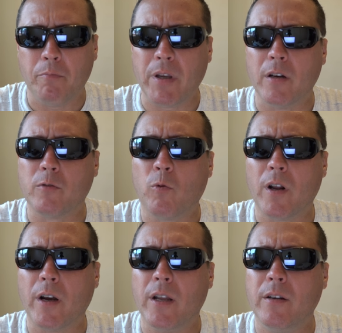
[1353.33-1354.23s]
Because
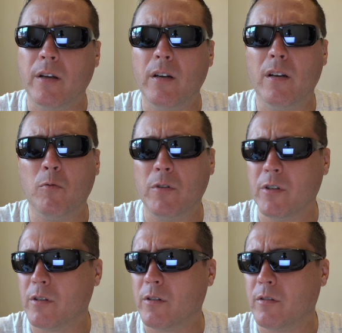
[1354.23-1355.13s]
what I had done
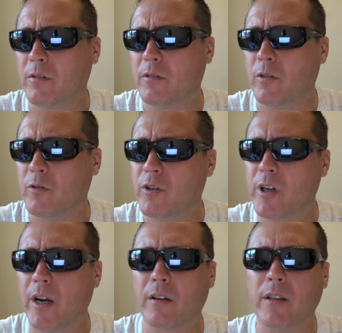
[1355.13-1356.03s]
was just to
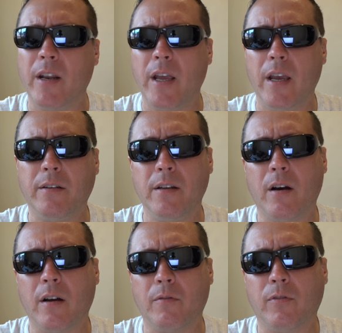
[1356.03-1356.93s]
check that
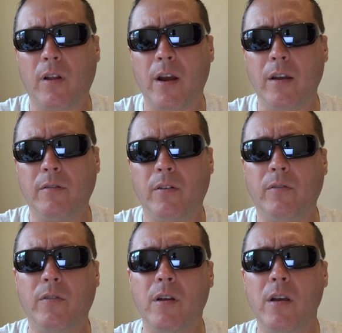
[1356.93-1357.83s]
Etihad flight to
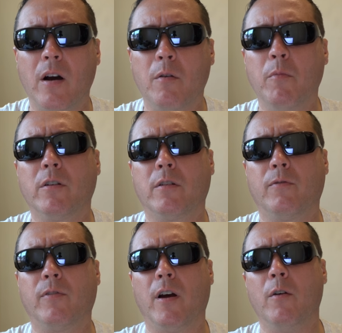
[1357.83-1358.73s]
see how much
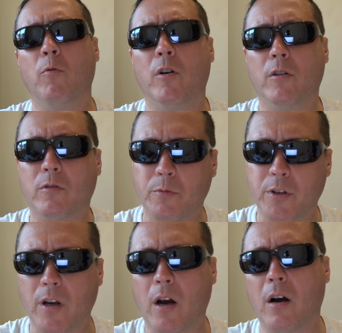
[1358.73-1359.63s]
the flight was from
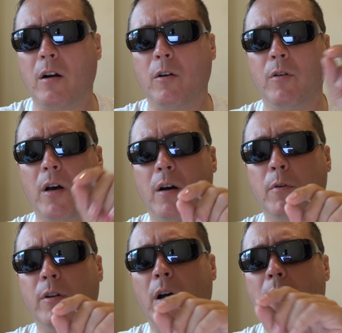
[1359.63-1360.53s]
Chicago to
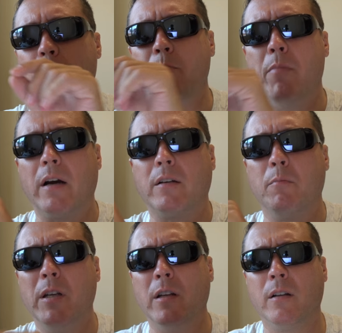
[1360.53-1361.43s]
Abu Dhabi back
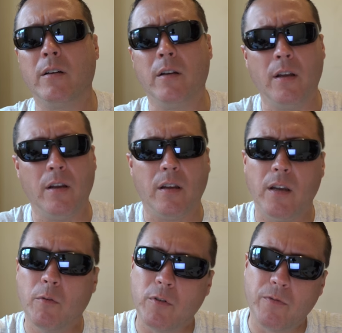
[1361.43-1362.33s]
to Manila.
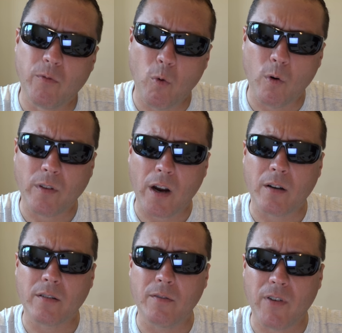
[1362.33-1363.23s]
It was
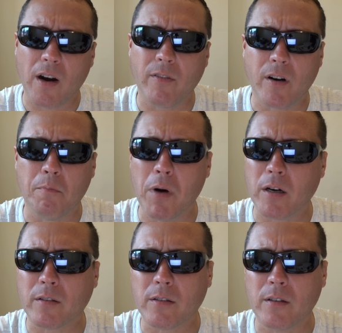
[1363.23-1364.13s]

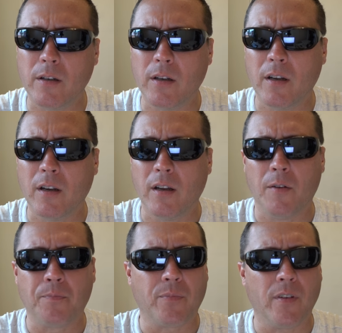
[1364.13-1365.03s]
$4,500.
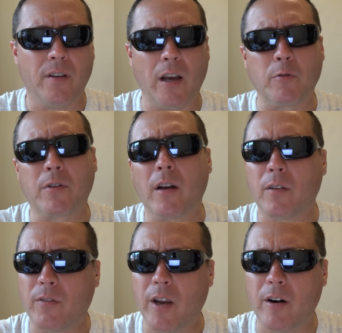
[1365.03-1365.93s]
That was kind
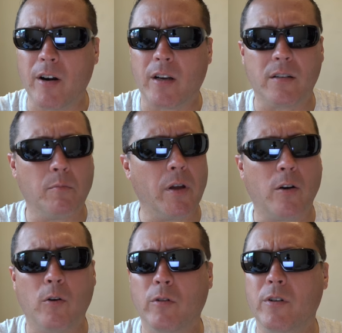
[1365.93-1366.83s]
of scary because I'm like,
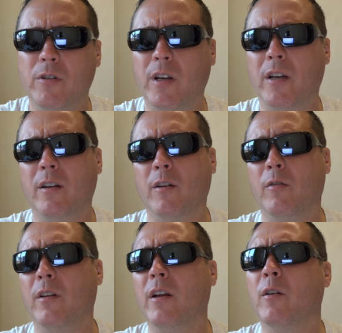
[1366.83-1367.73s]
holy shit, you
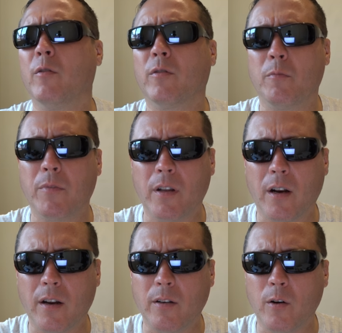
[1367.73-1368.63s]
know, do they know something
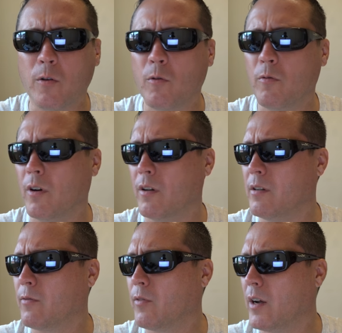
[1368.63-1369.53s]
that I don't? Are
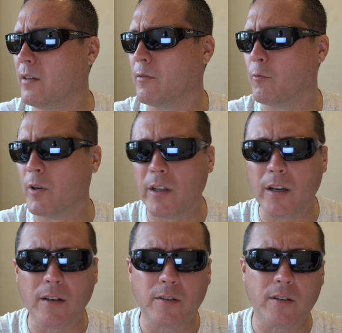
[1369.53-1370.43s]
these flights really
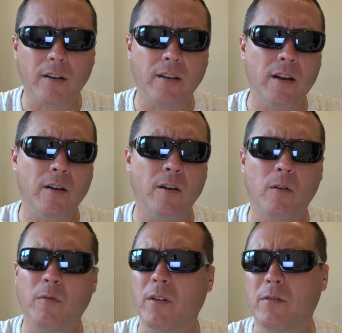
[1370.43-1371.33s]
going to shut
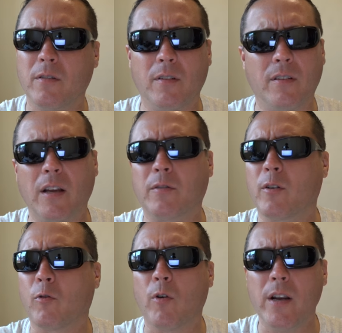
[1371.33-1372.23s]
down? That's
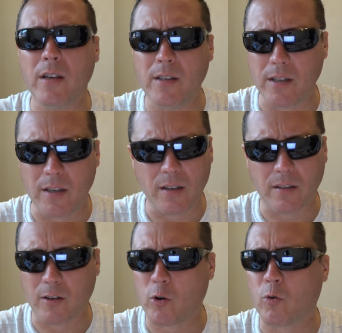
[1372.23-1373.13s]
crazy.
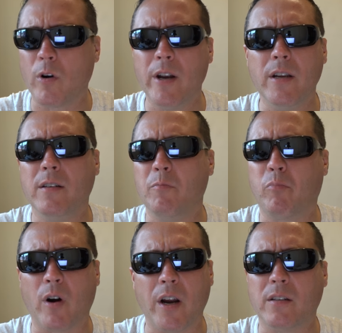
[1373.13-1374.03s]
It's a crazy
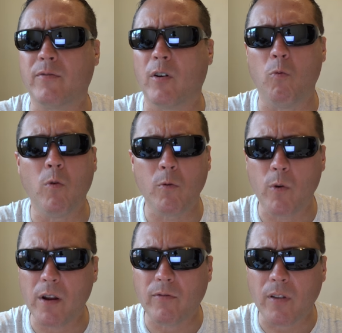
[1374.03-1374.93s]
price for a
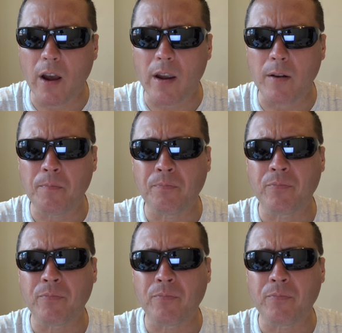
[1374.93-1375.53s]
one-way flight.